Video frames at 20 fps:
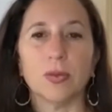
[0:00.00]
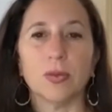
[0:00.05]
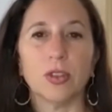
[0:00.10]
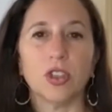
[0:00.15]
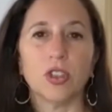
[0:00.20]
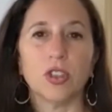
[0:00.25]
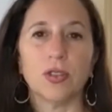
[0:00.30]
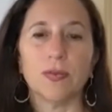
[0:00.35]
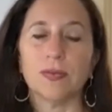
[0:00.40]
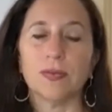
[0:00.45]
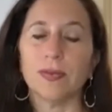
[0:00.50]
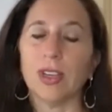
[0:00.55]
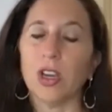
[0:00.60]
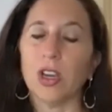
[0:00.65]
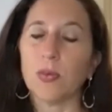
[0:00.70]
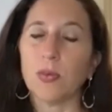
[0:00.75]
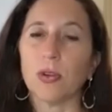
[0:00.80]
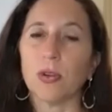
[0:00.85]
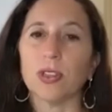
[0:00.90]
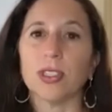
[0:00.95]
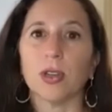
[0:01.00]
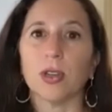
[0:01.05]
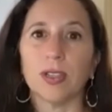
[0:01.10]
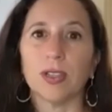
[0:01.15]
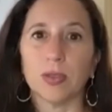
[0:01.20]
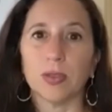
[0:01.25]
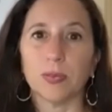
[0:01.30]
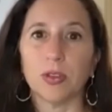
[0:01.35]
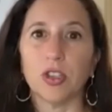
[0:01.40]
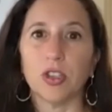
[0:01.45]
which airports
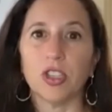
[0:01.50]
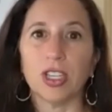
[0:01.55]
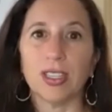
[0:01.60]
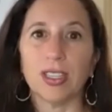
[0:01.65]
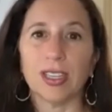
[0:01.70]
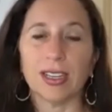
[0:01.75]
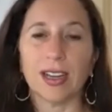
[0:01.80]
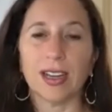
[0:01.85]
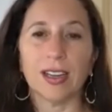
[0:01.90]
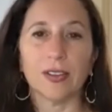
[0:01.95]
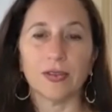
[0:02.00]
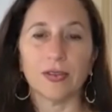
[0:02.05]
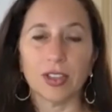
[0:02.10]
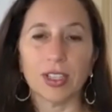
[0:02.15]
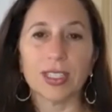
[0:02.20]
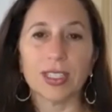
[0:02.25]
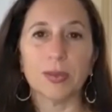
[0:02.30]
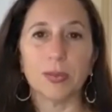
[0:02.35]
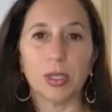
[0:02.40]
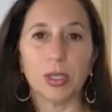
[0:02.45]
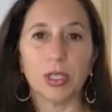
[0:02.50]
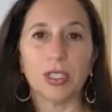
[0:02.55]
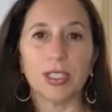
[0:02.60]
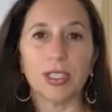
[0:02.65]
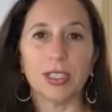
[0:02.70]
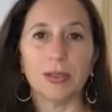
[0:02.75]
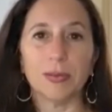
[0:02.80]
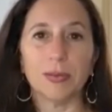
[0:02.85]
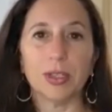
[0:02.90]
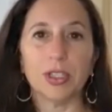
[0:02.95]
always appreciate that kind of flexibility
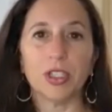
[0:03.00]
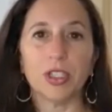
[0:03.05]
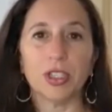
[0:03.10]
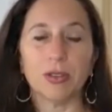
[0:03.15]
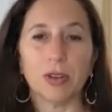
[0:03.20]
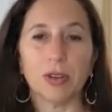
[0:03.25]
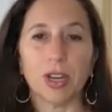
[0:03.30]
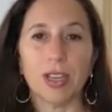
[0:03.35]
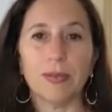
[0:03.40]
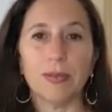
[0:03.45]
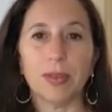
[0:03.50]
and budget, right?